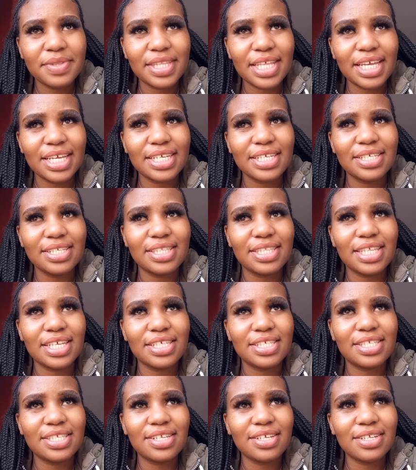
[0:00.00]
they they
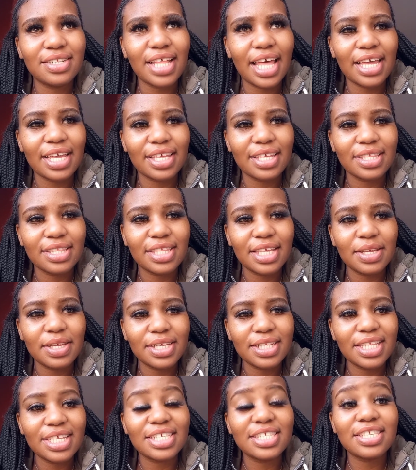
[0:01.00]
still like
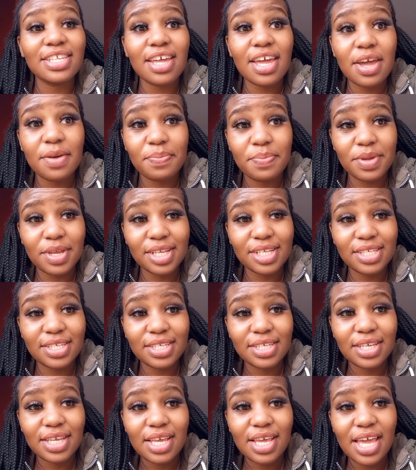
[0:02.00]
they they stare a bit
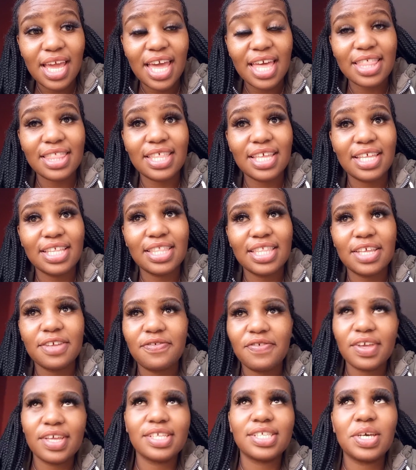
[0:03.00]
and then they
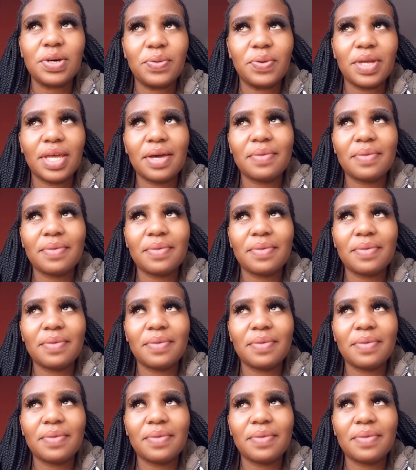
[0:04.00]
face away.